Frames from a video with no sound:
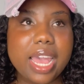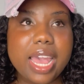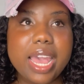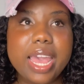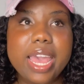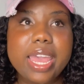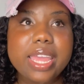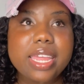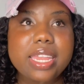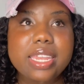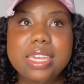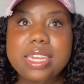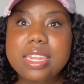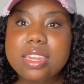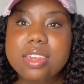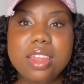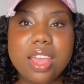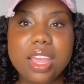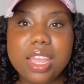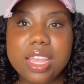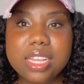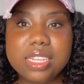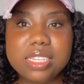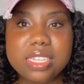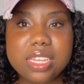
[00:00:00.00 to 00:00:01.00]
I did
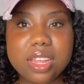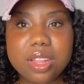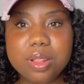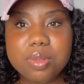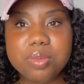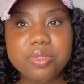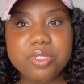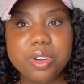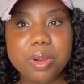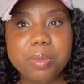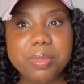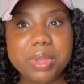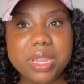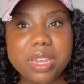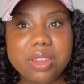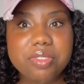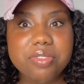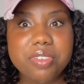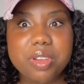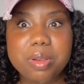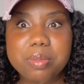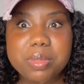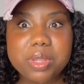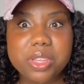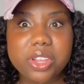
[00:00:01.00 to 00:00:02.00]
not get help from any
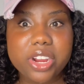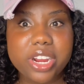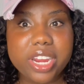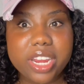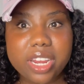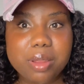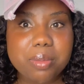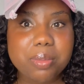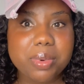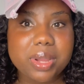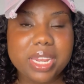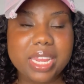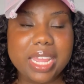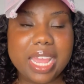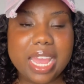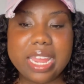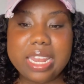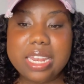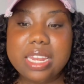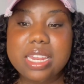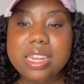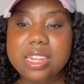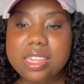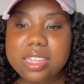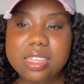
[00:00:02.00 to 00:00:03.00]
family or anybody. I
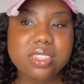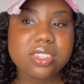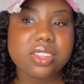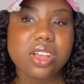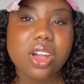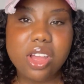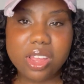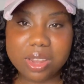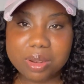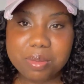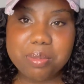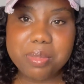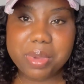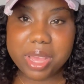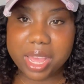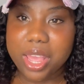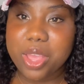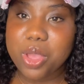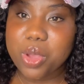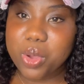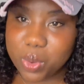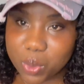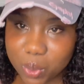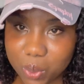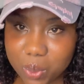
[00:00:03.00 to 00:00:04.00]
did this on
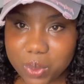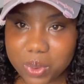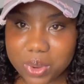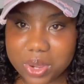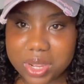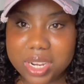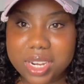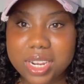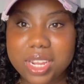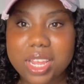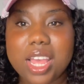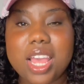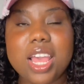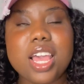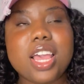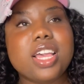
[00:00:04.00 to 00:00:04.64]
my own.